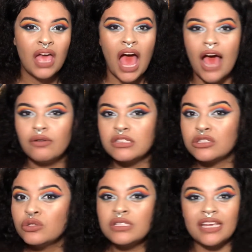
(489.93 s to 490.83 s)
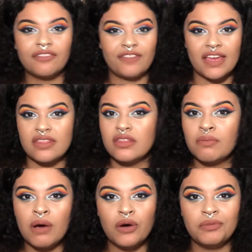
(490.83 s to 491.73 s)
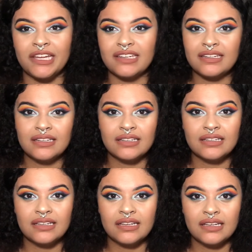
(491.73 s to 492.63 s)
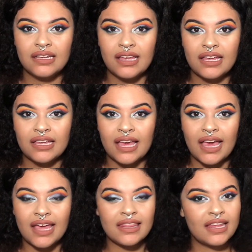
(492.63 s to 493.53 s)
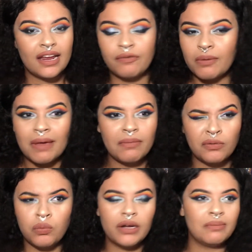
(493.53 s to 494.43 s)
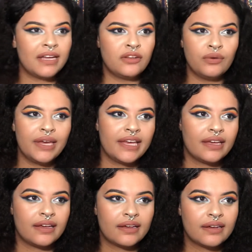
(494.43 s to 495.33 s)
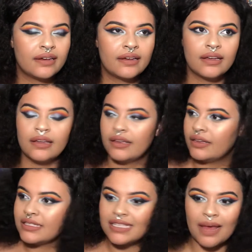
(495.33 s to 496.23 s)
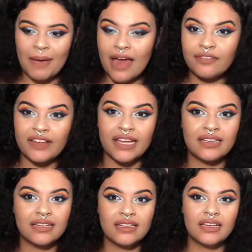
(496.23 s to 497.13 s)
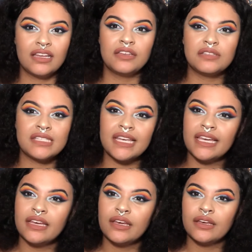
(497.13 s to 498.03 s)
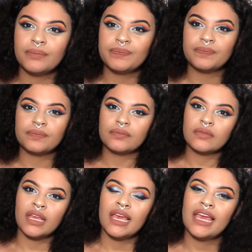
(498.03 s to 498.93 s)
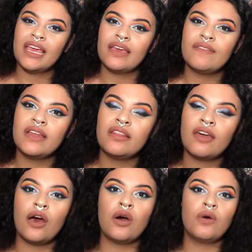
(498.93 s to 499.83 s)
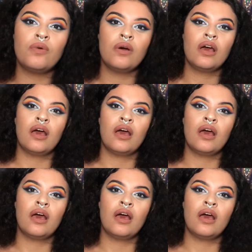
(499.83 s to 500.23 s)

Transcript: I was losing faith in the moment. And then I remembered, what am I doing? Snap out of it. You see, even though